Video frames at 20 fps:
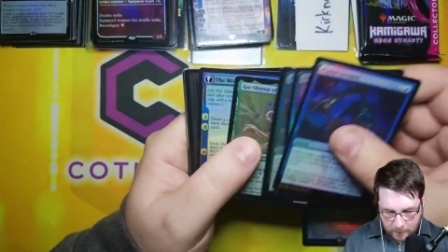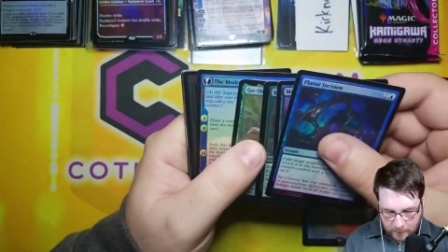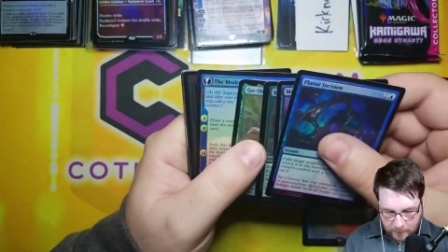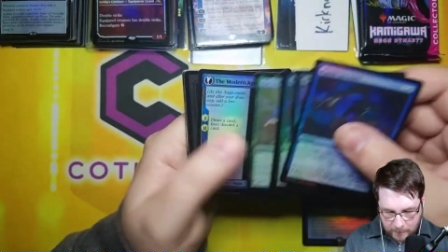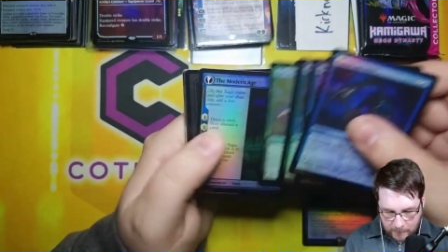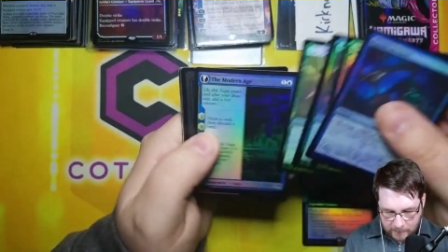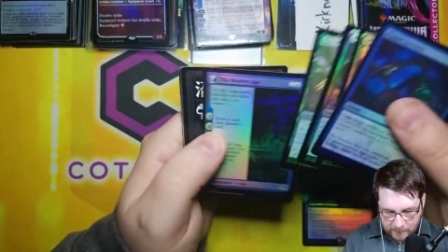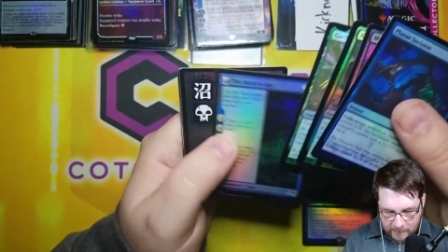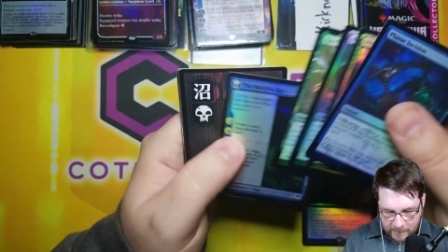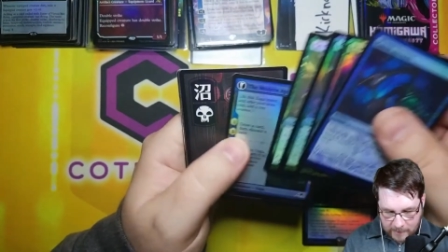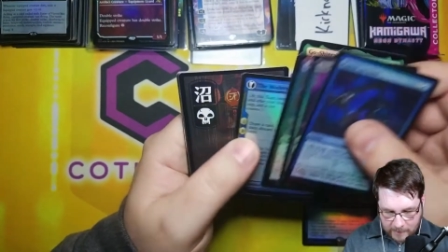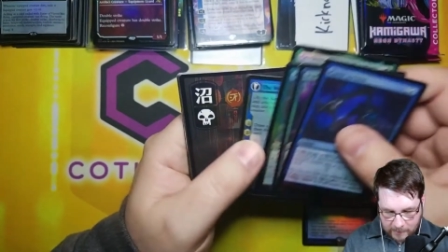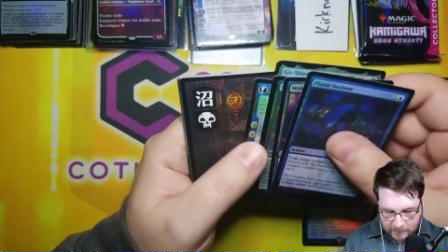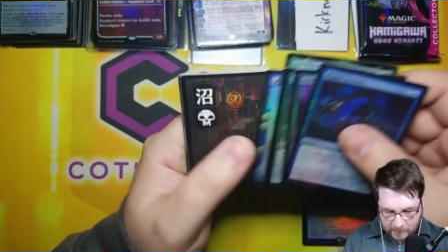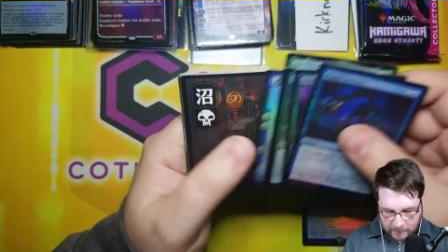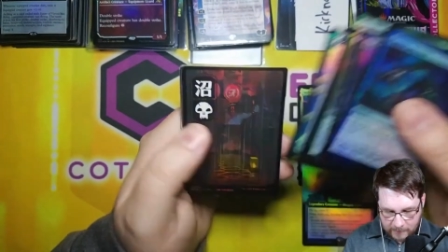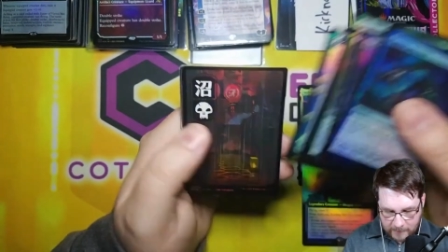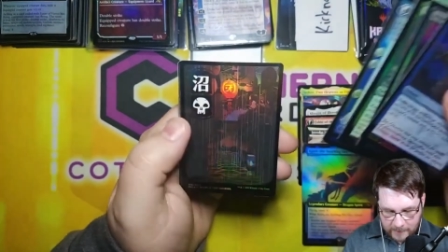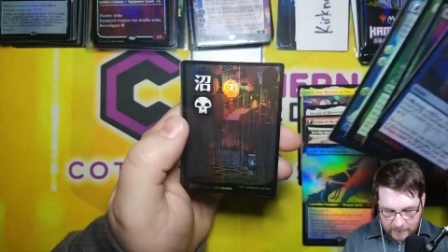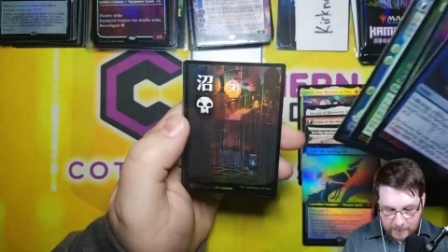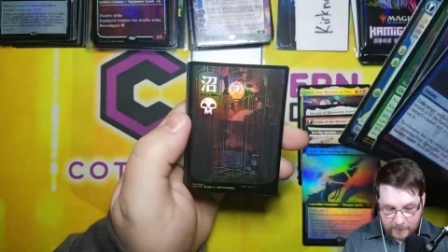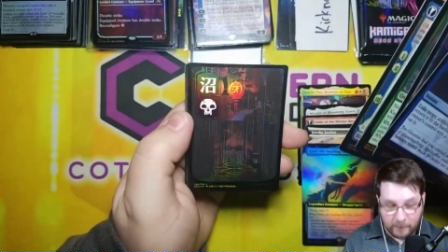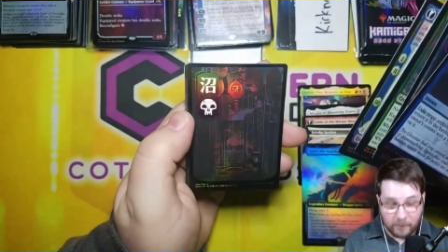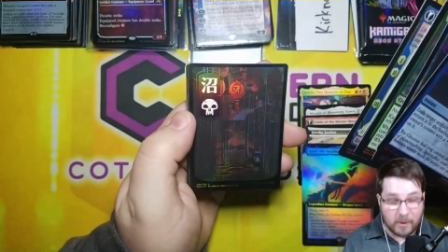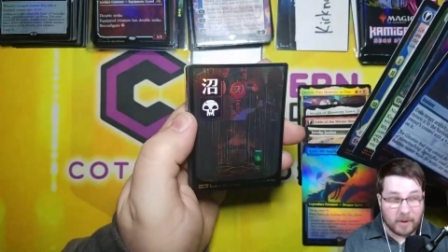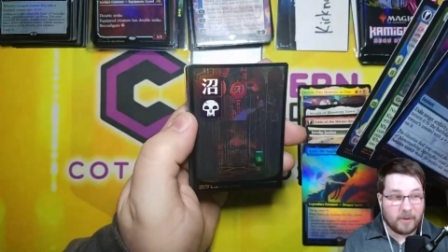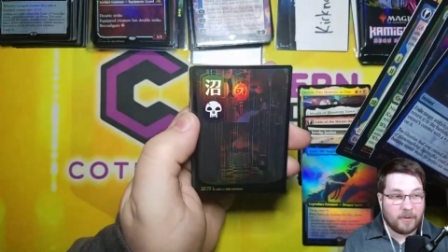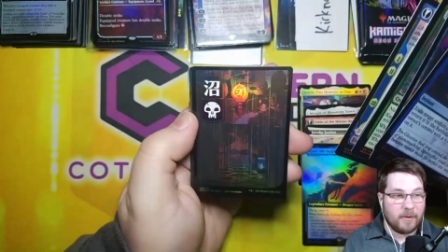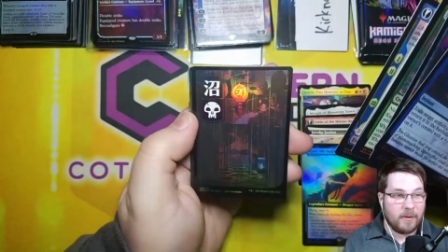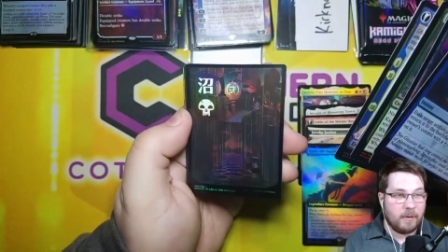This set is exactly
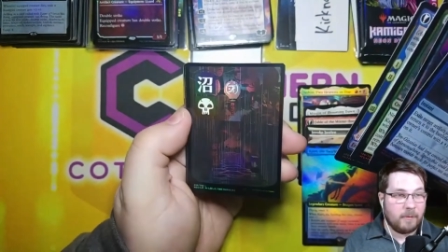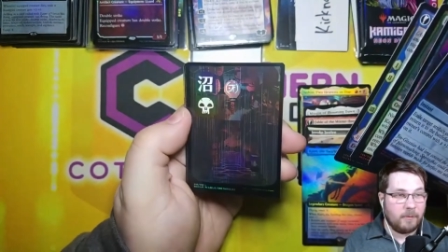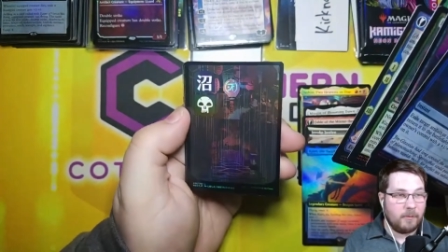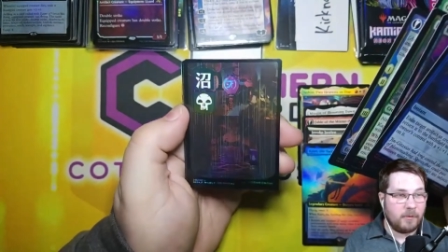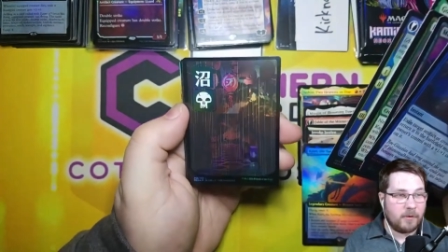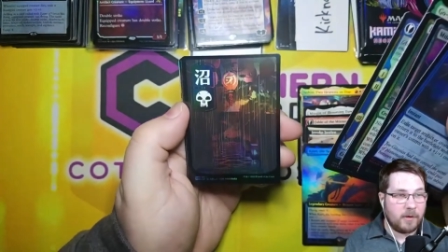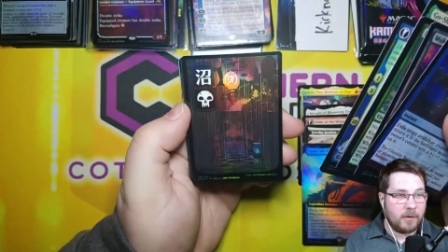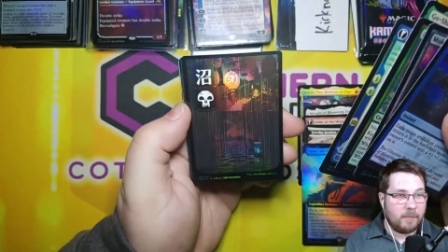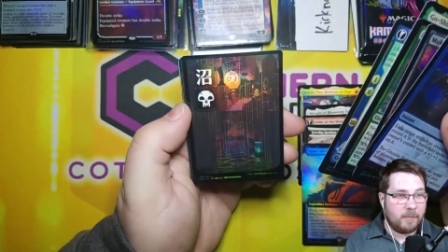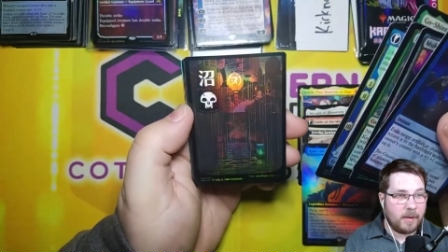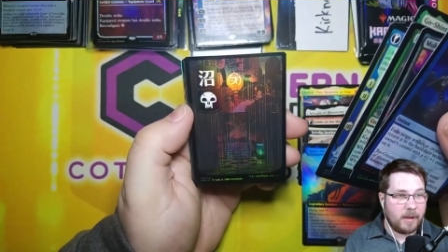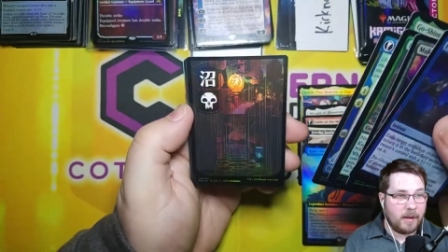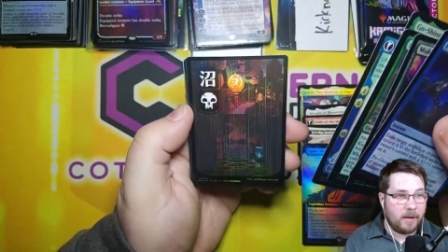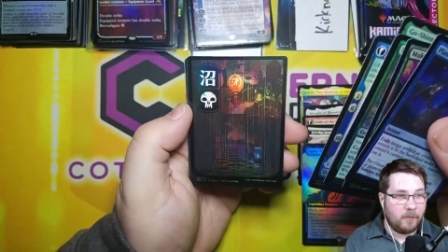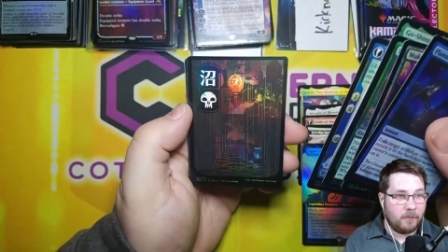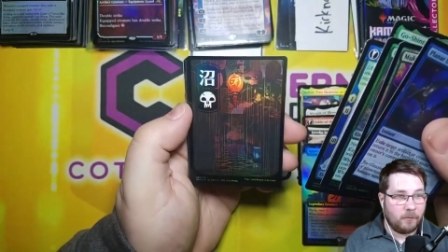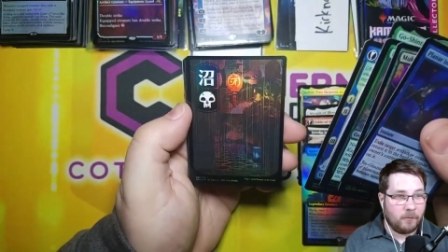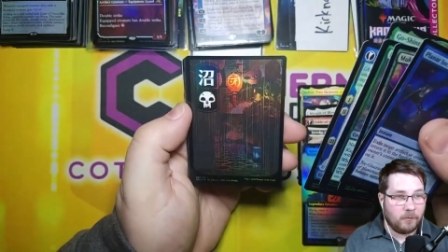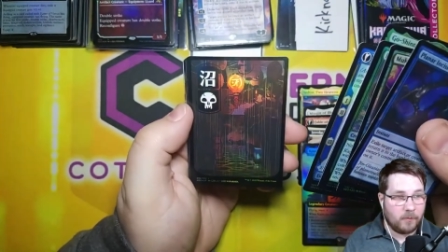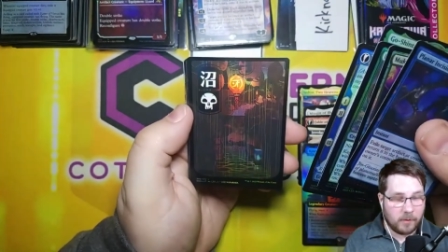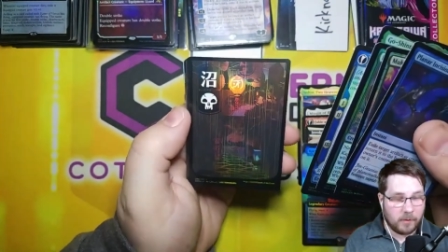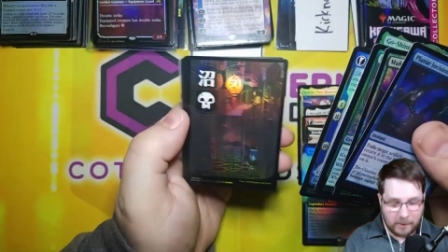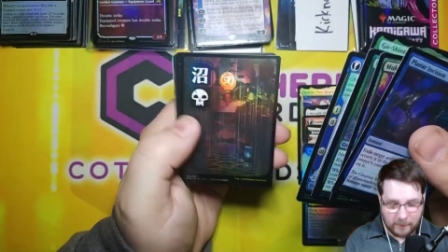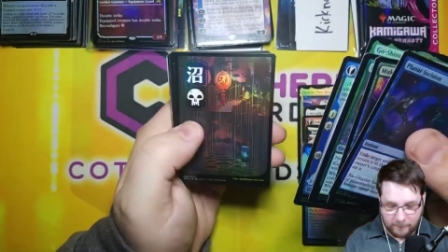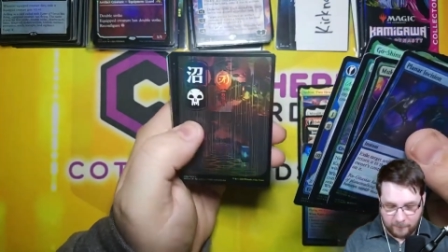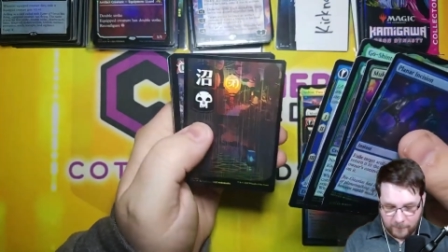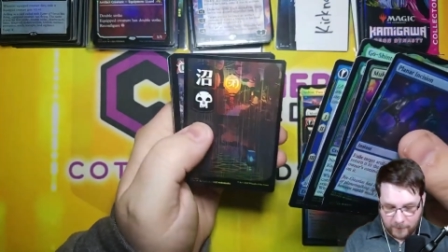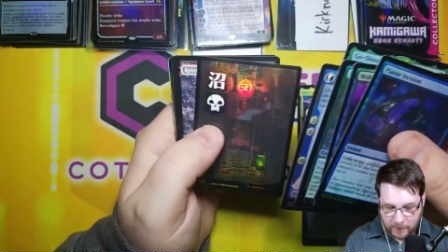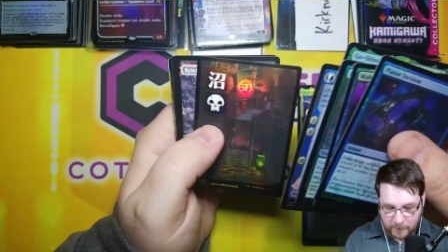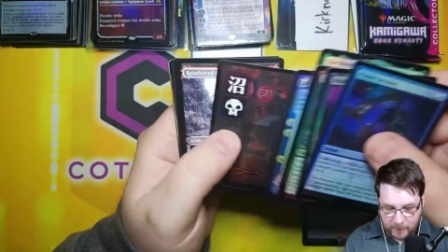what I thought it was going to be. Really
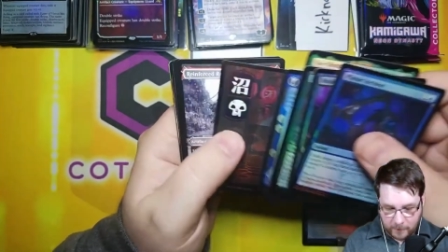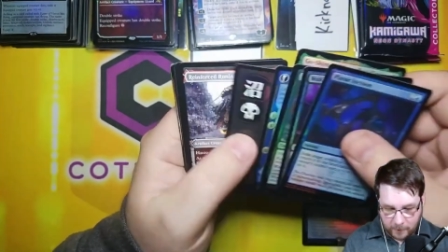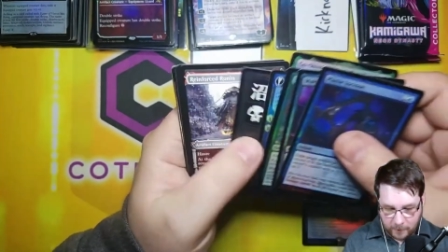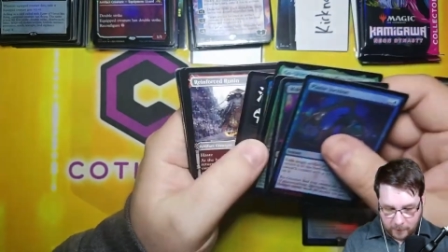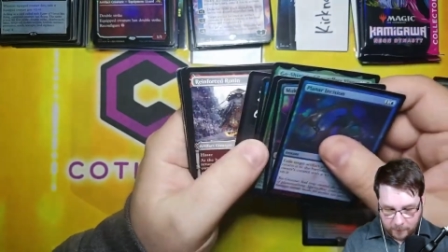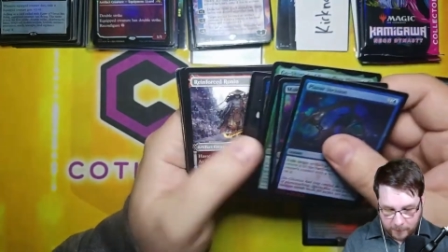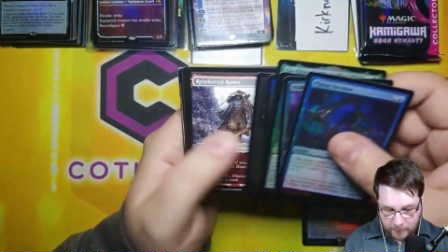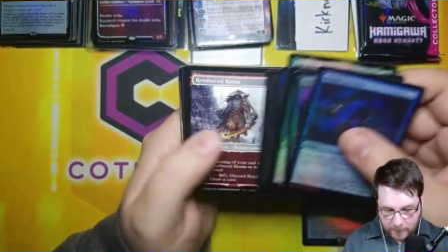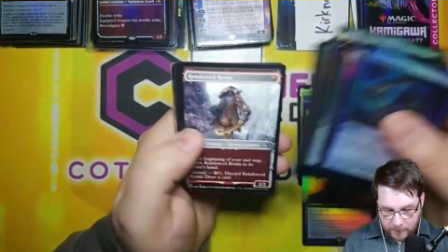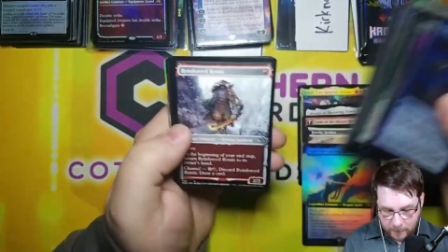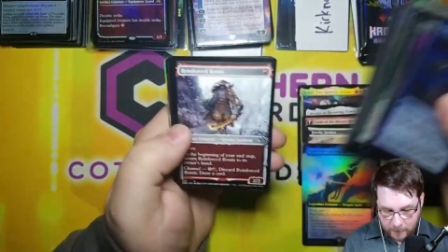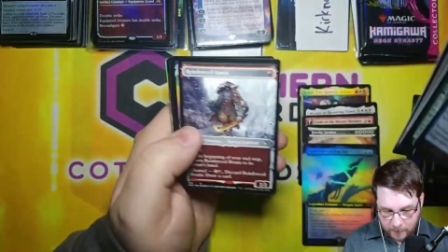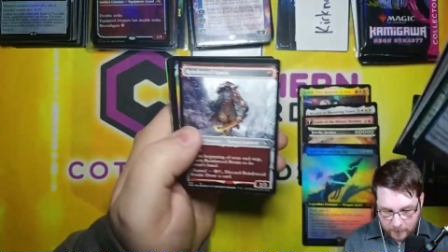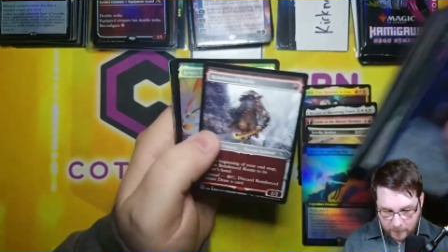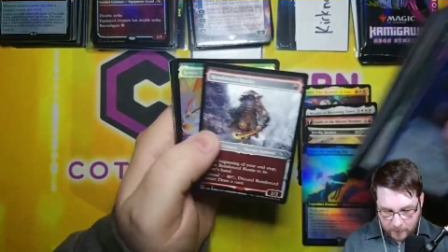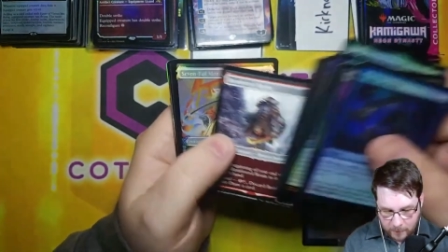fun to open.